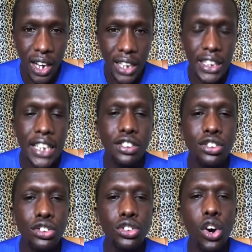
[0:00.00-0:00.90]
There is
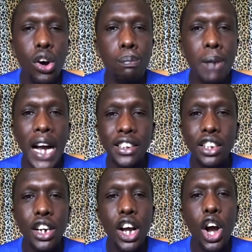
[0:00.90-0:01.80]
so much
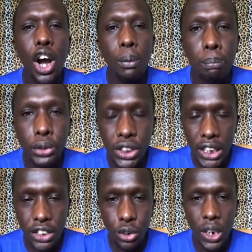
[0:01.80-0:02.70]

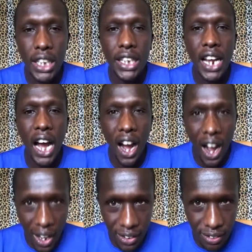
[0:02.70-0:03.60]
potential in
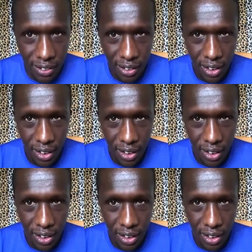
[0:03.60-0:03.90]
us,